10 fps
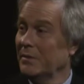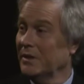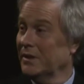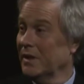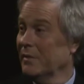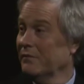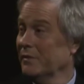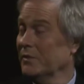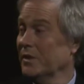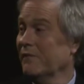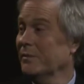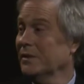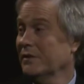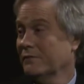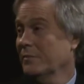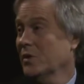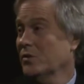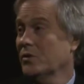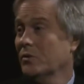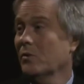typically coming from the government and from
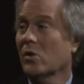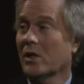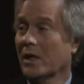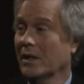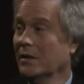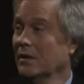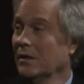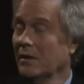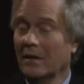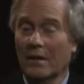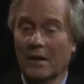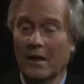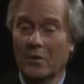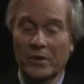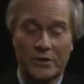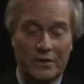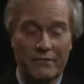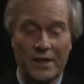those who are working. Uh, which if